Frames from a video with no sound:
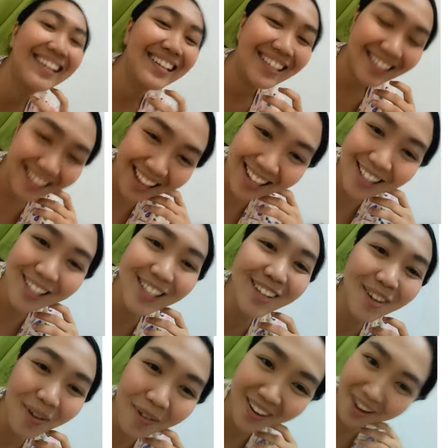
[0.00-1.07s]
Yes, you
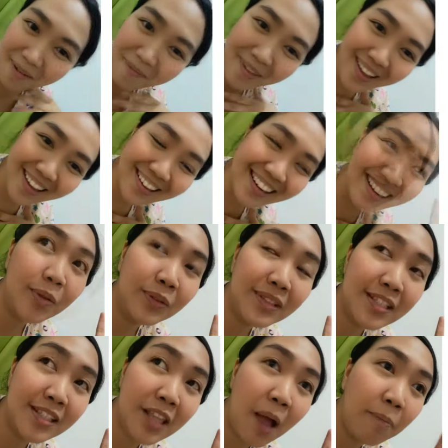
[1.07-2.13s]
know what I mean. Don't
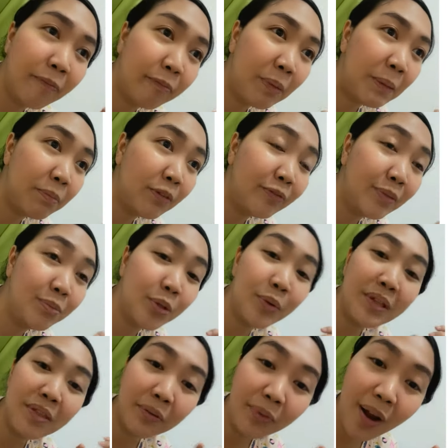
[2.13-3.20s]
stop people from
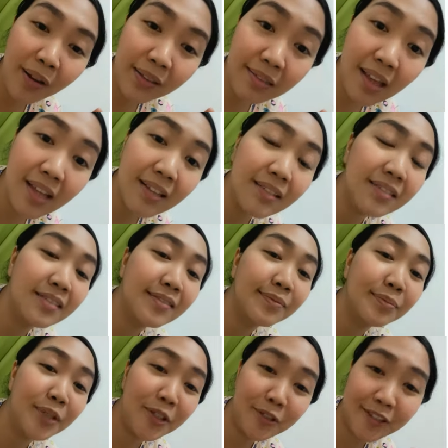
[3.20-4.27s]
doing the wrong thing.
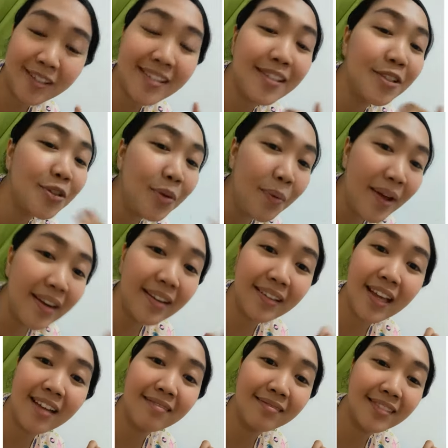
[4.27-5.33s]
They're just gonna do it
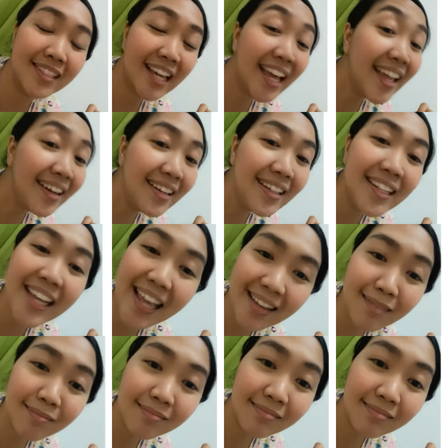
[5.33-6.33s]
again and again.